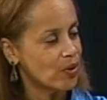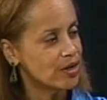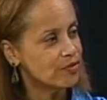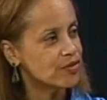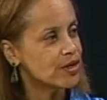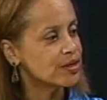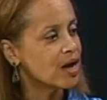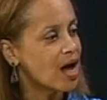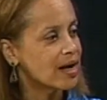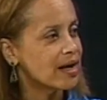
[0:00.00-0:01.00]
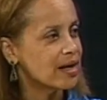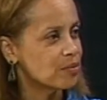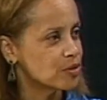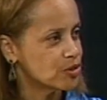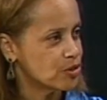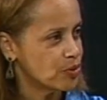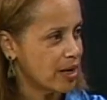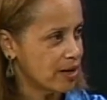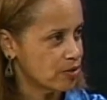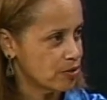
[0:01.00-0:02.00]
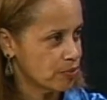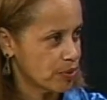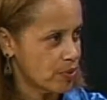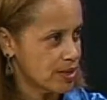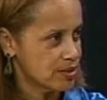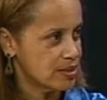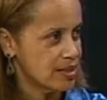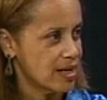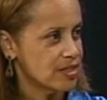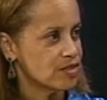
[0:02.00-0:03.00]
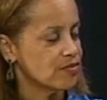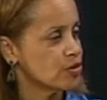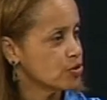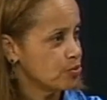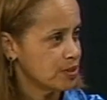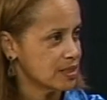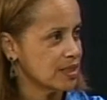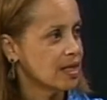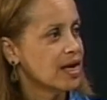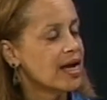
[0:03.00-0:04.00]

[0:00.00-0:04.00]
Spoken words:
And if they're not able to handle the request, that is, if they're too busy,